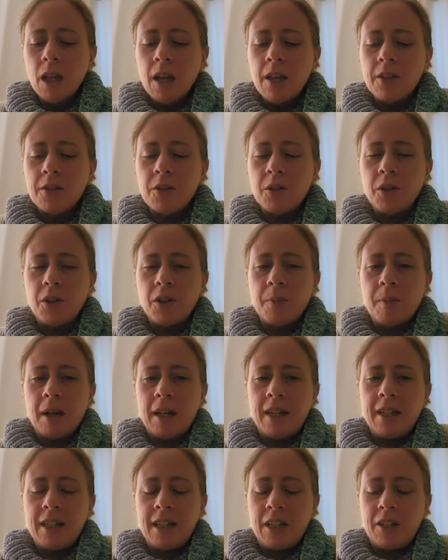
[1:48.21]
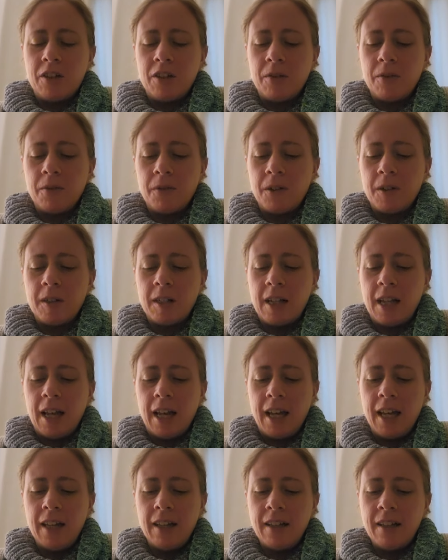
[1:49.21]
So, your meditation for
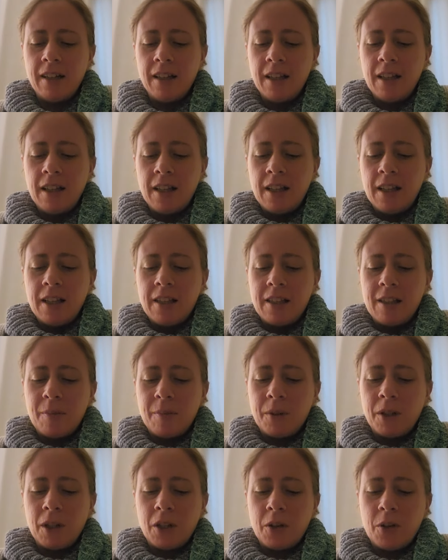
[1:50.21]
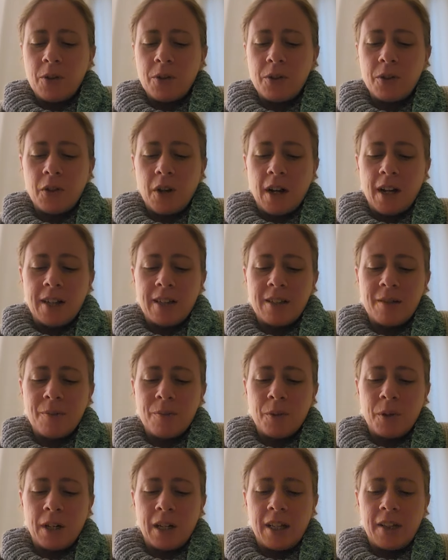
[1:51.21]
today simply close your eyes and
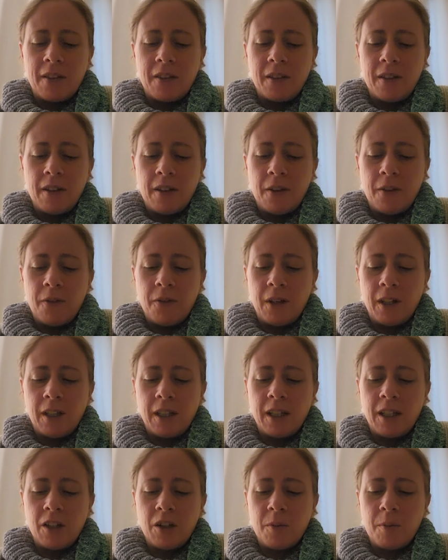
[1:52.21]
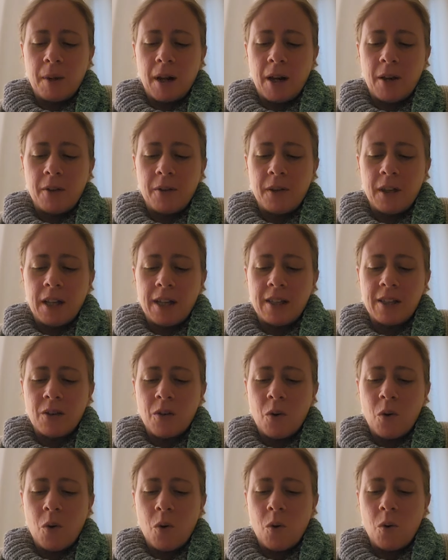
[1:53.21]
breathe, feeling your mouth as a
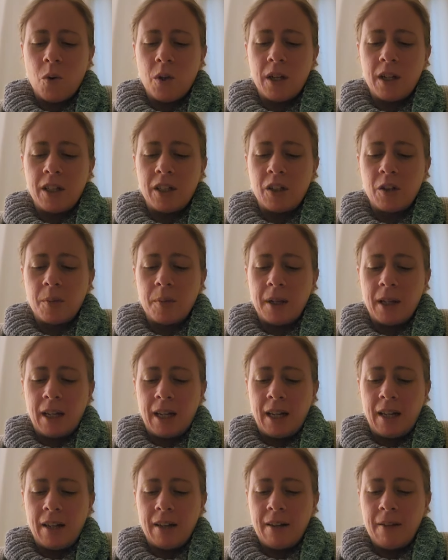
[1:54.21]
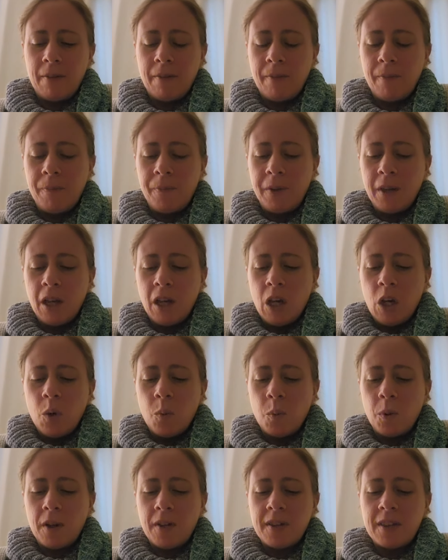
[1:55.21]
hole in your being.
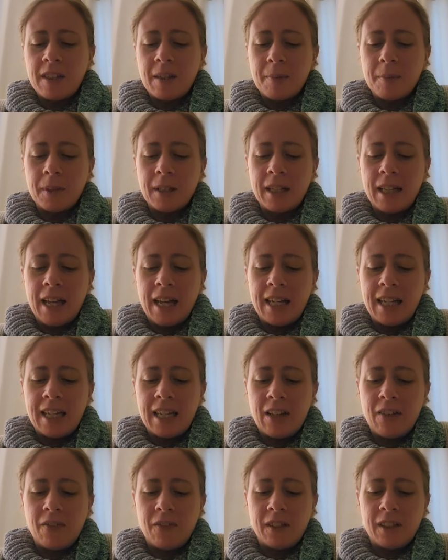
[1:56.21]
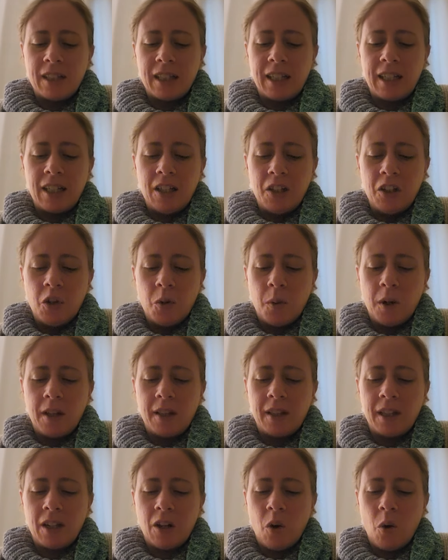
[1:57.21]
Breathe simply and evenly, knowing
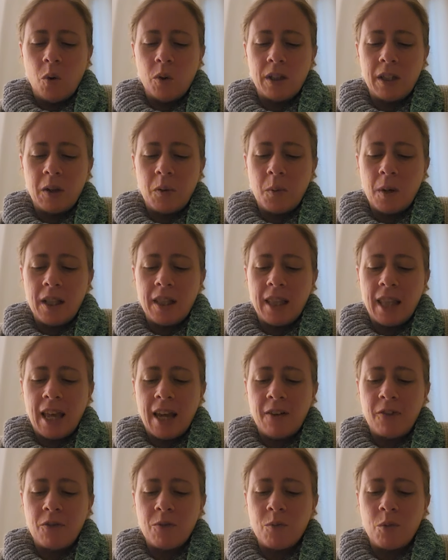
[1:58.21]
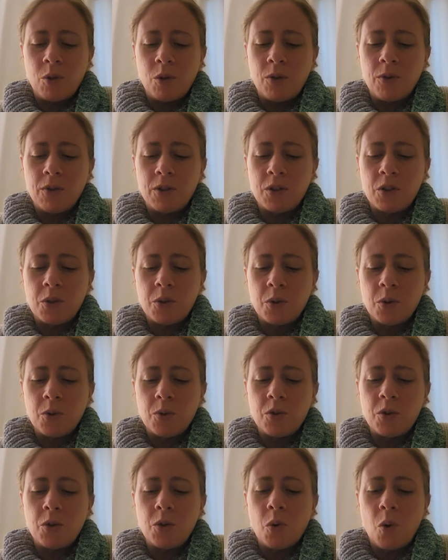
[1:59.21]
that only when life moves through
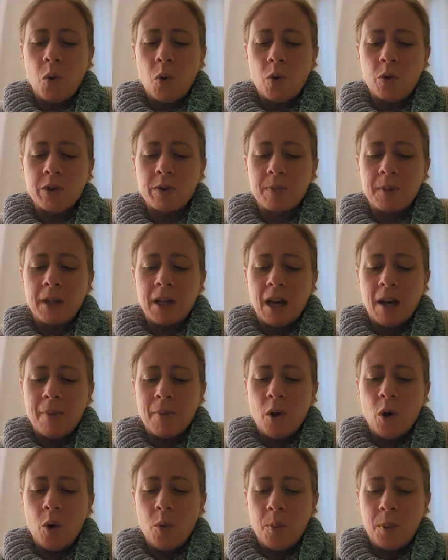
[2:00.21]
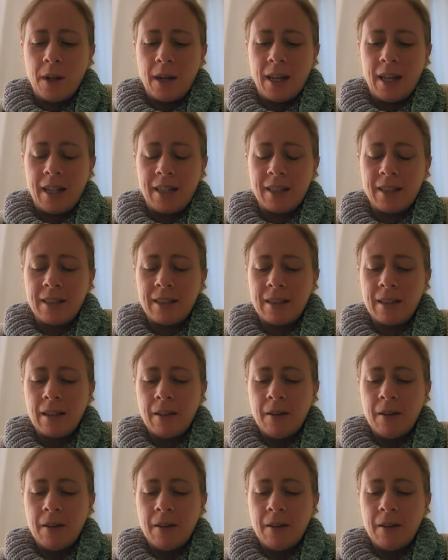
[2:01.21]
do holes become openings.